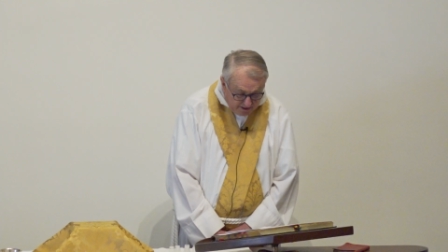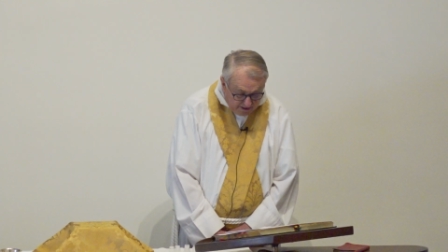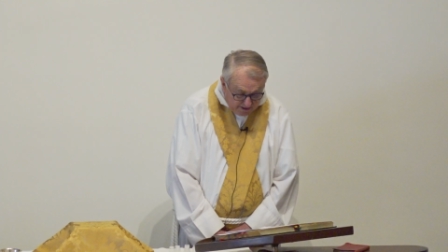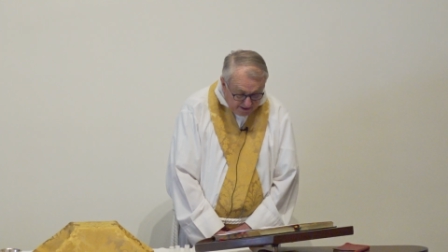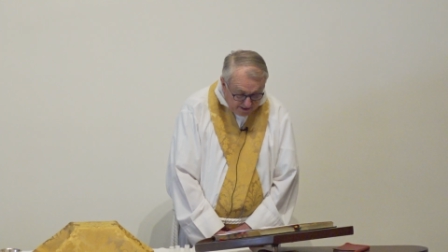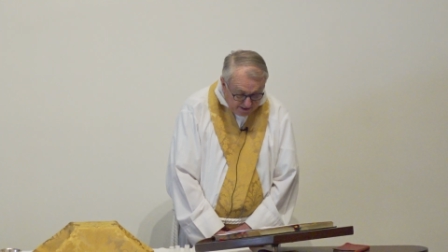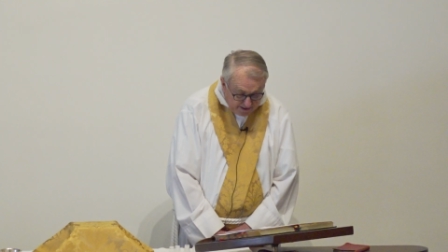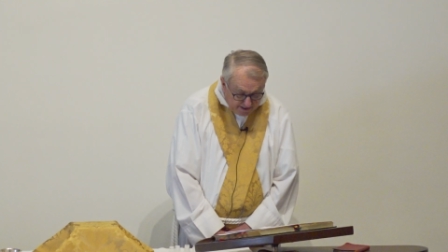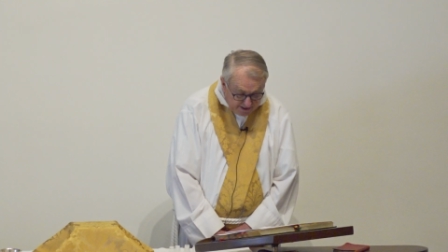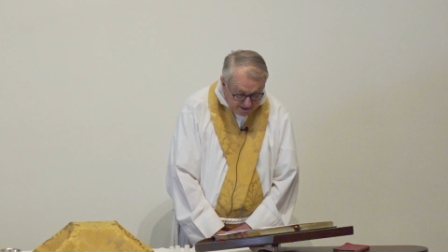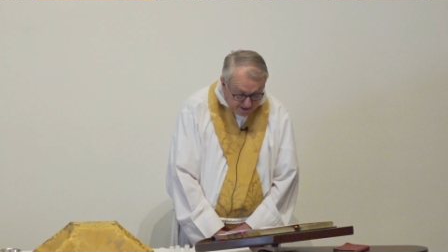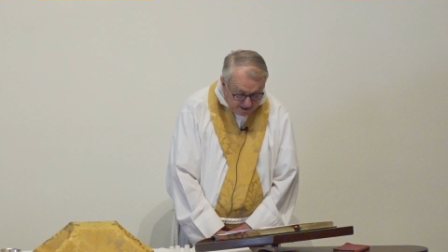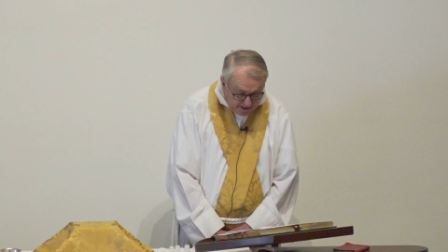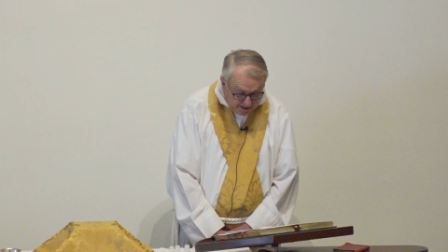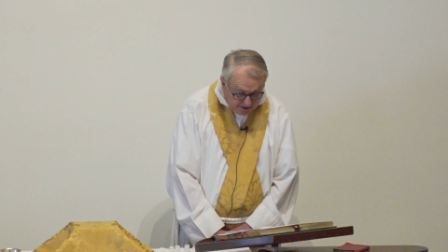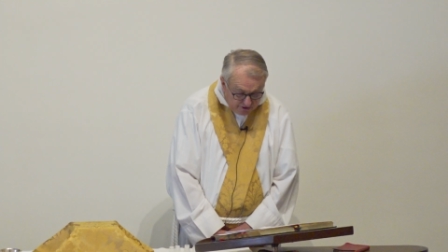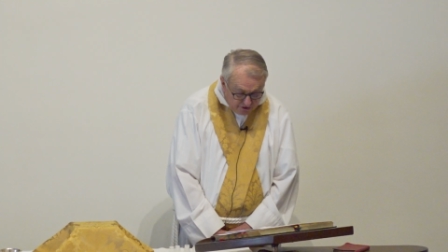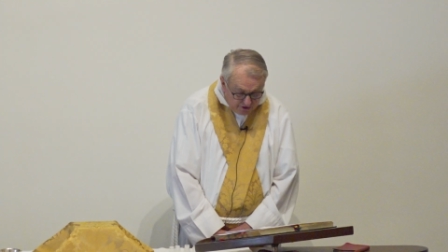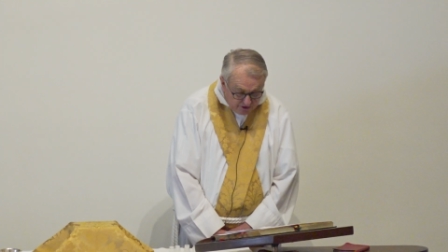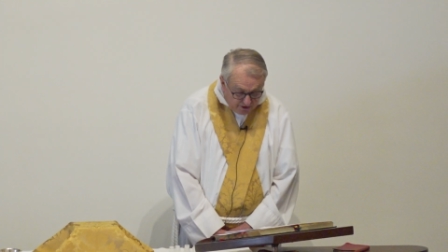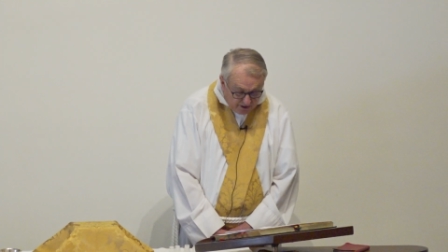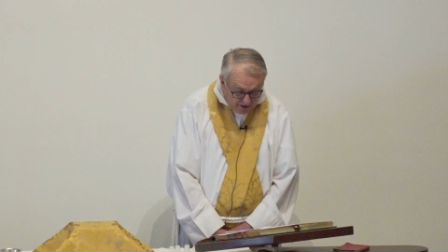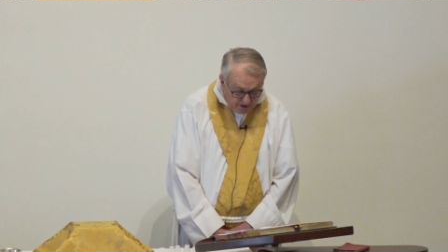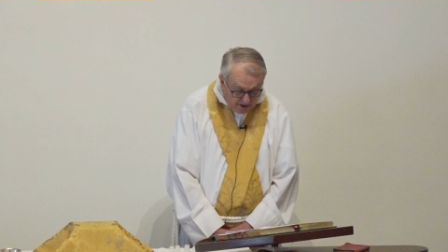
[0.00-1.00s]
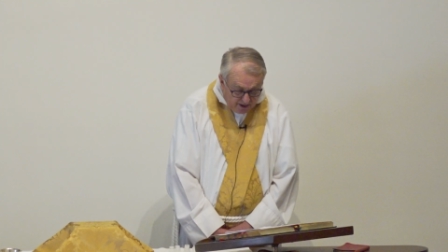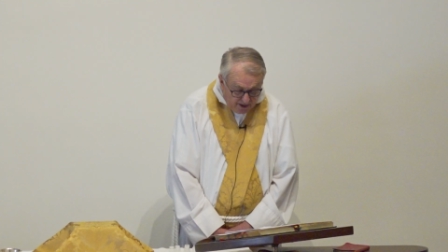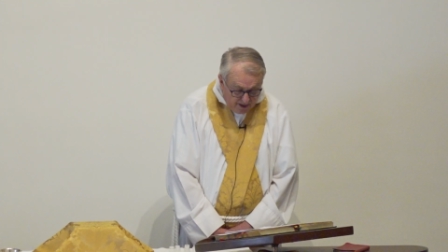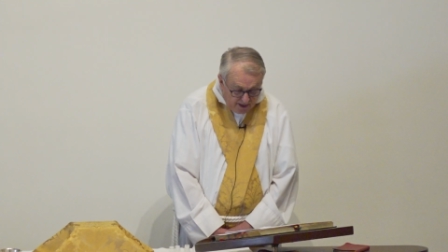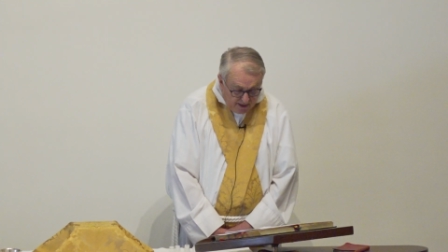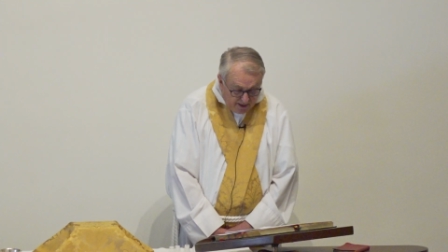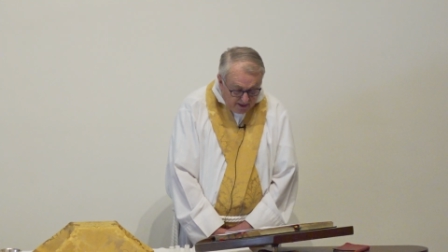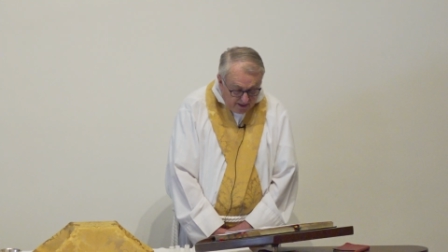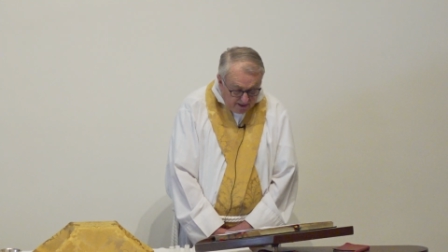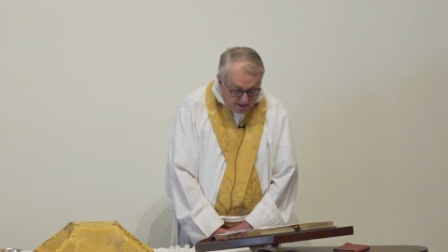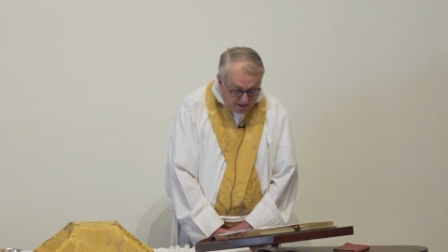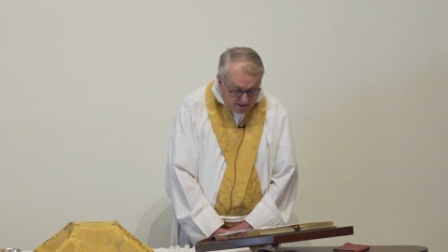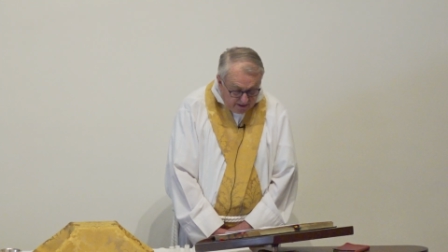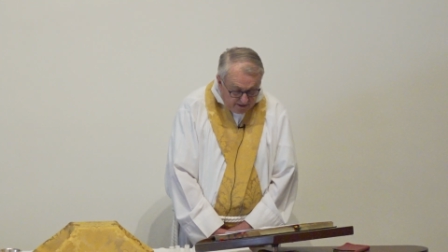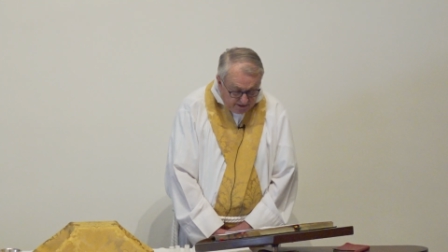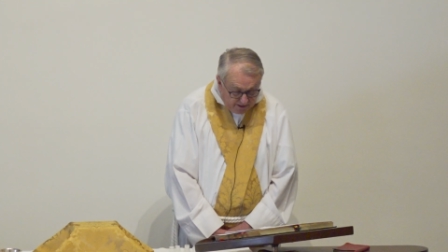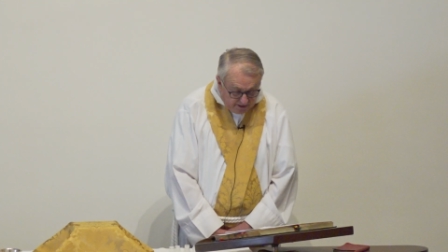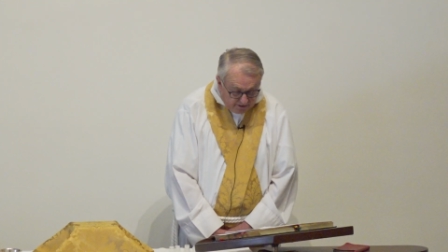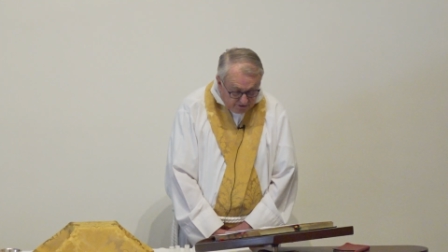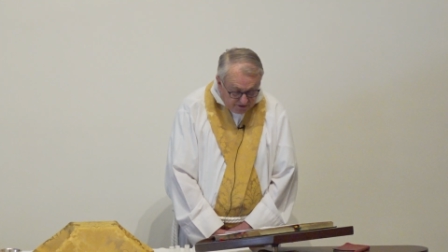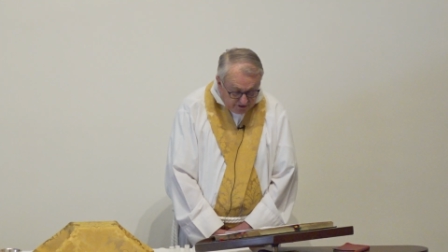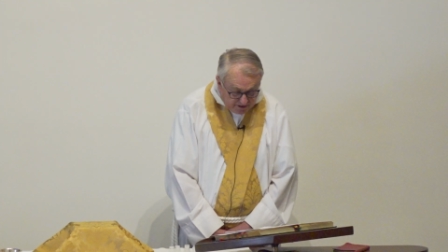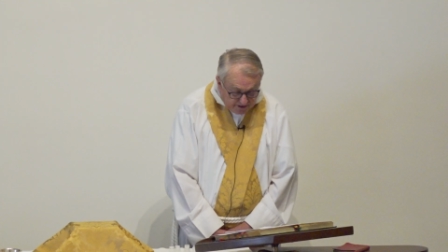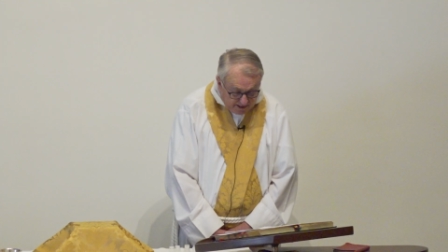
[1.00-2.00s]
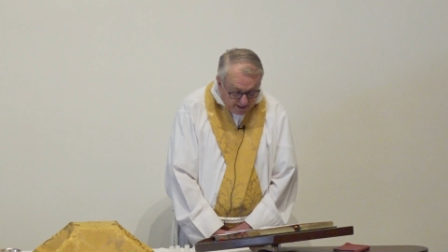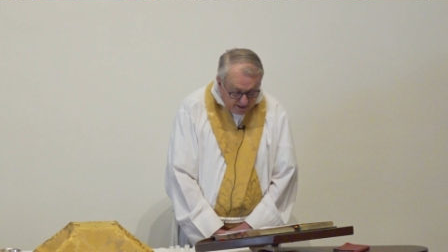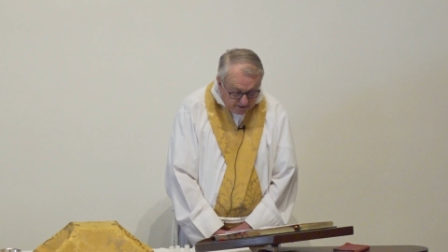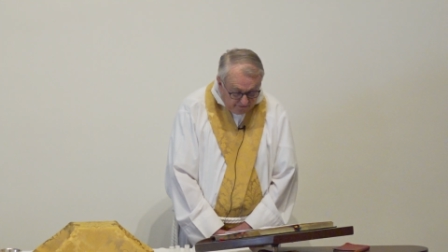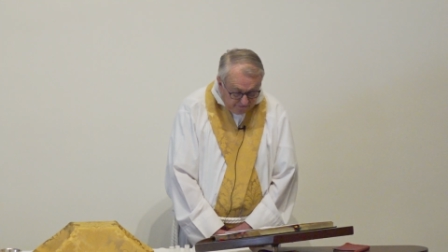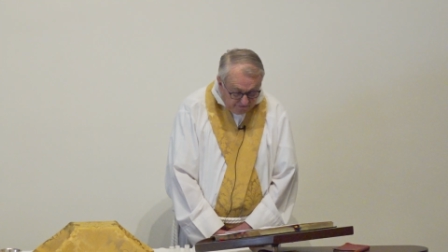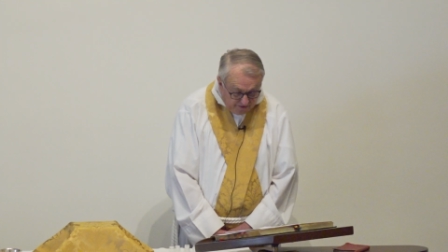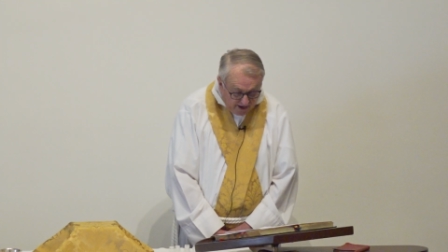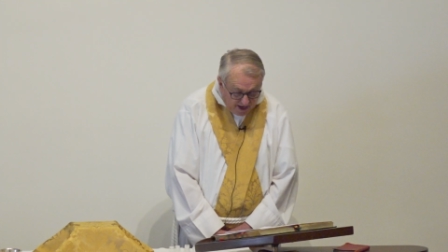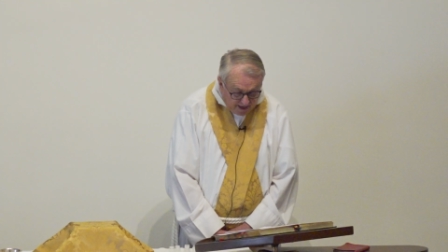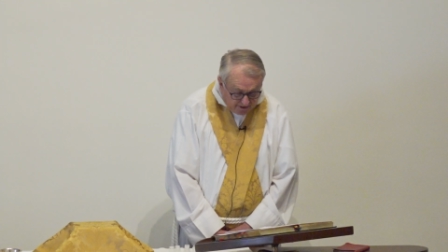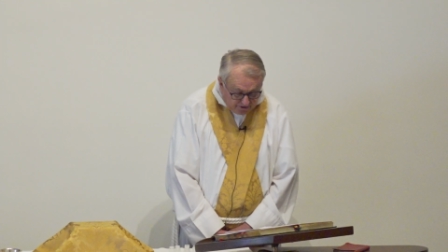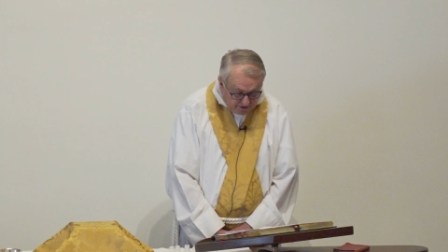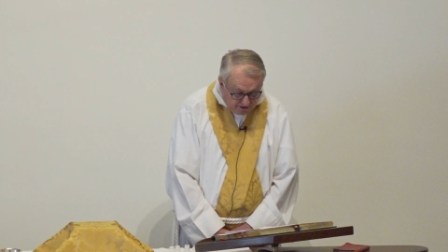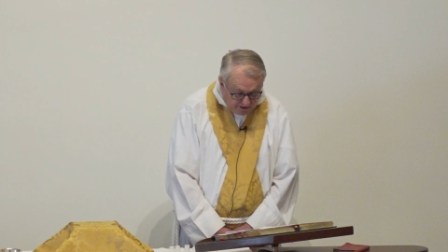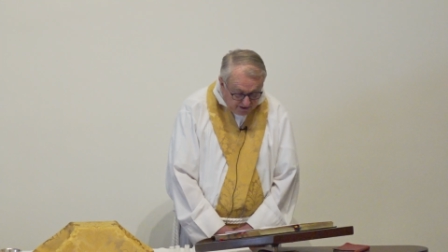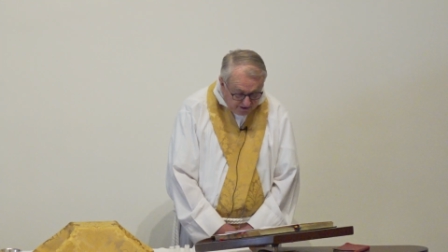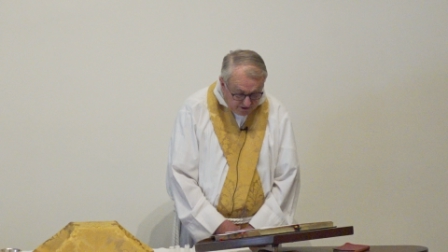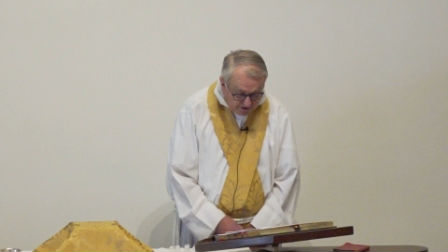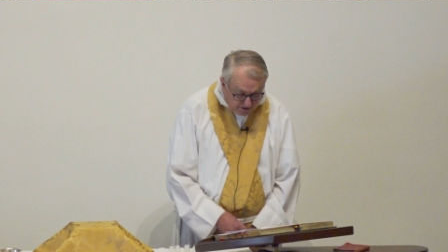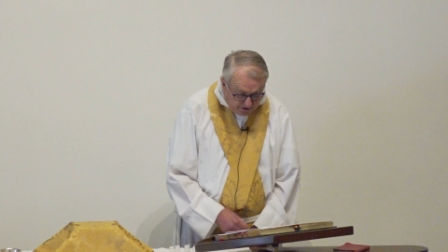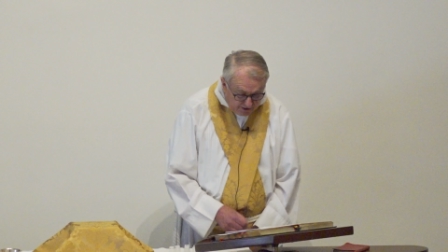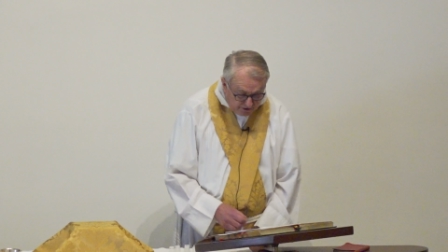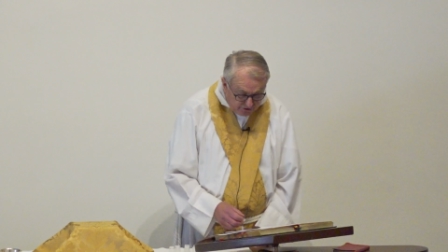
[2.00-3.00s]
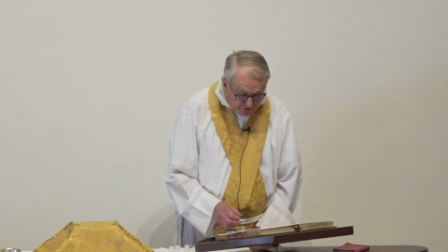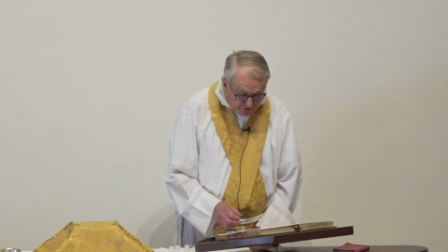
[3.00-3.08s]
in danger, their steadfastness in